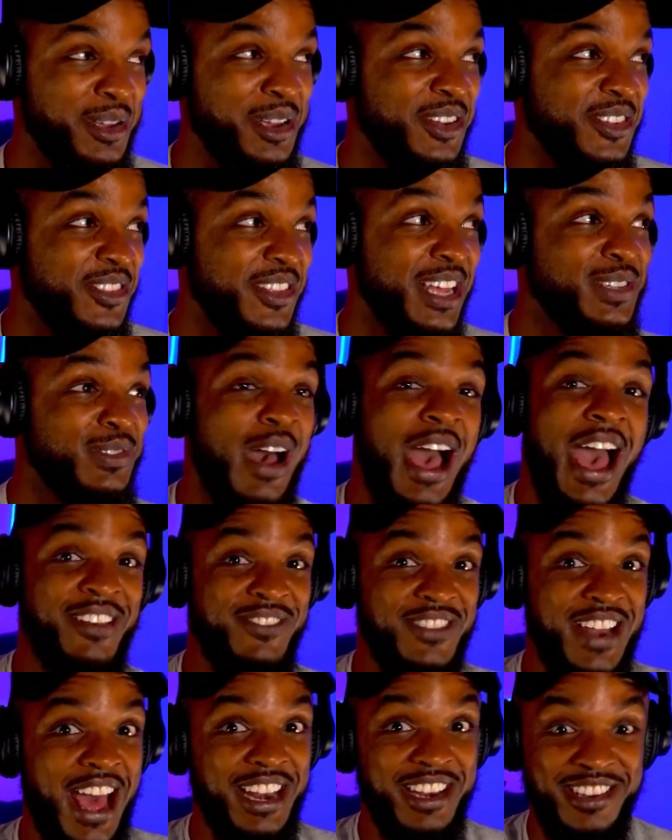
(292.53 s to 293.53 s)
And that's why I have
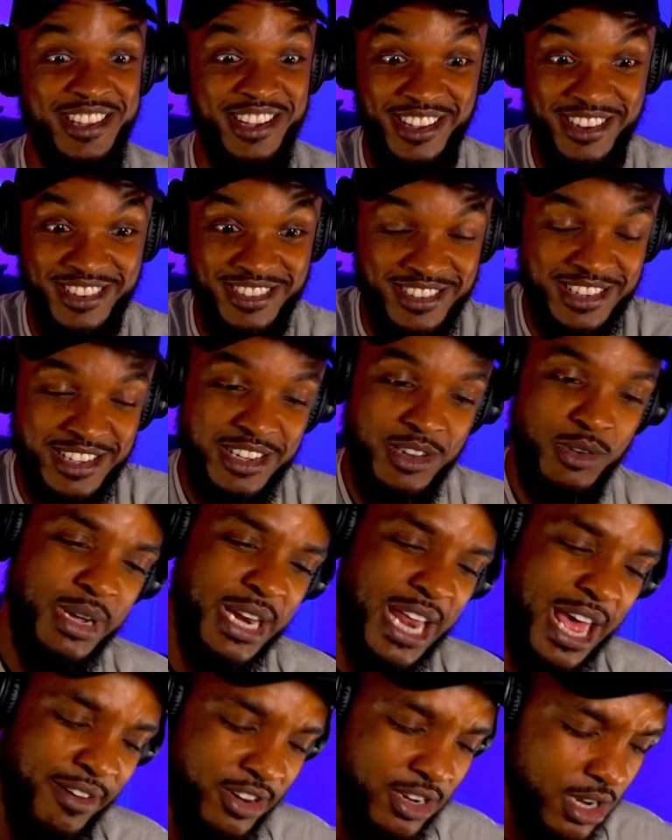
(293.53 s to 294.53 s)
not done. Wait,
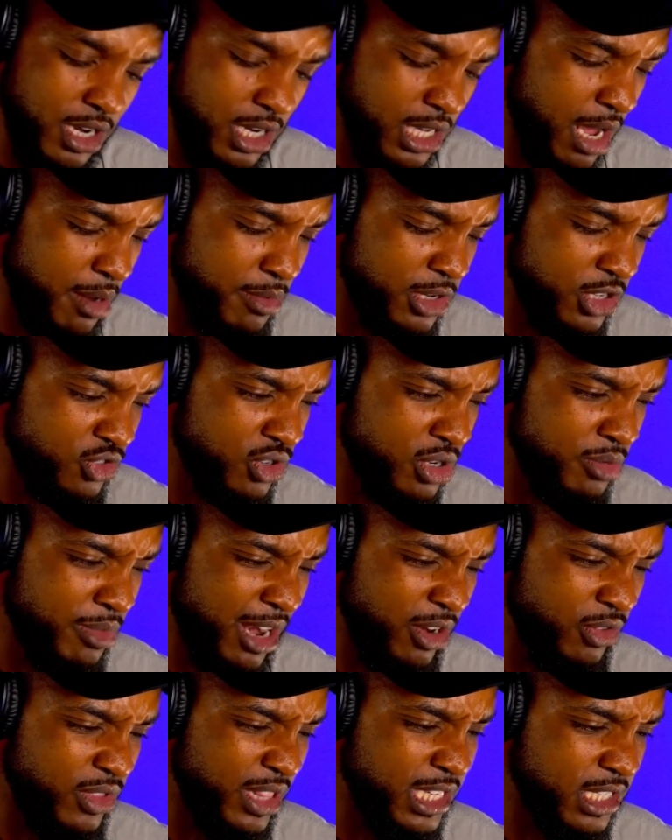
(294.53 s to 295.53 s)
have I done a comedy stream? I
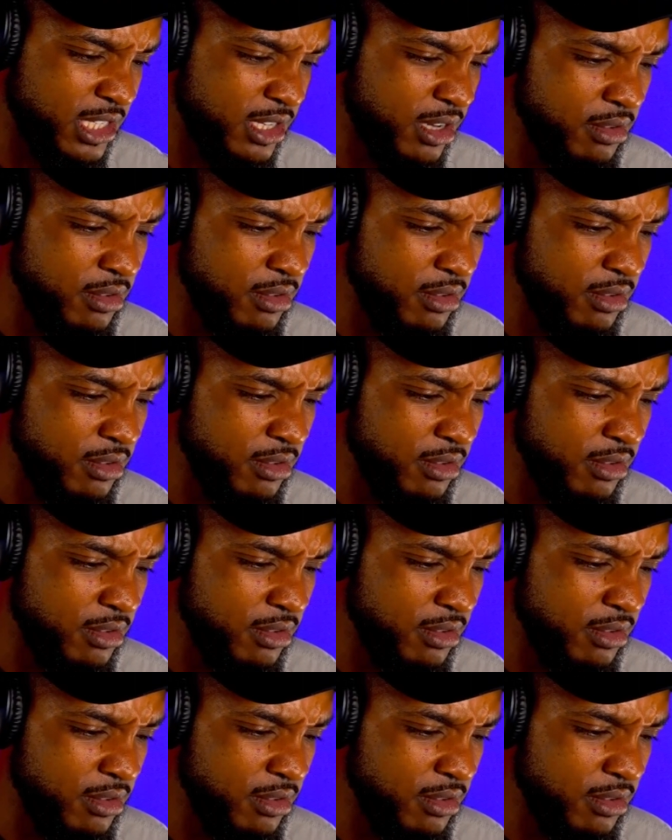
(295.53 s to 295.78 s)
don't think so.